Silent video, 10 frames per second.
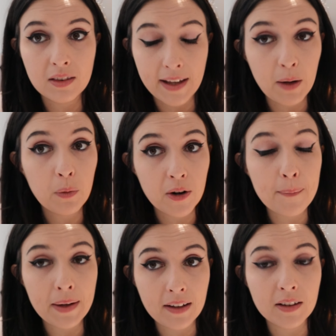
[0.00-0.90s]
they were
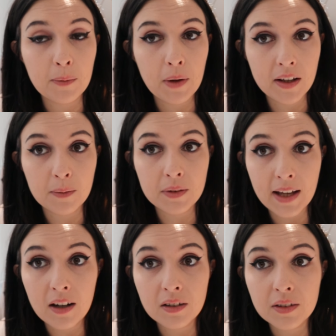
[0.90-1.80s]
amazing by
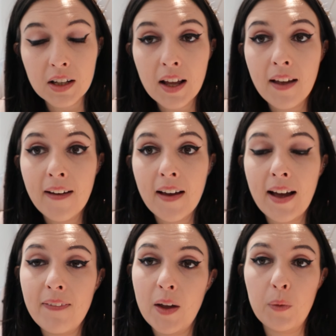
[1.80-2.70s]
themselves,
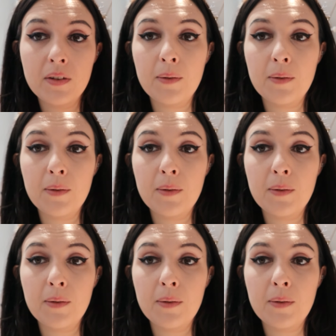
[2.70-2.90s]
and there were